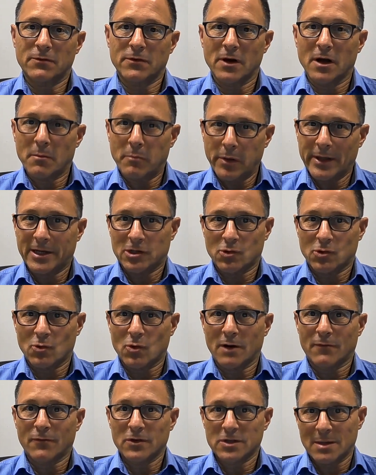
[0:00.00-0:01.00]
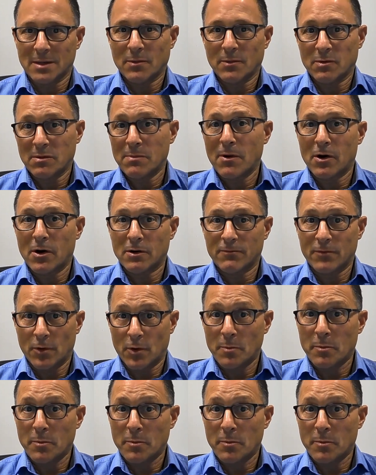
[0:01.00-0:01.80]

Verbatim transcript: obligatory for someone to be part of their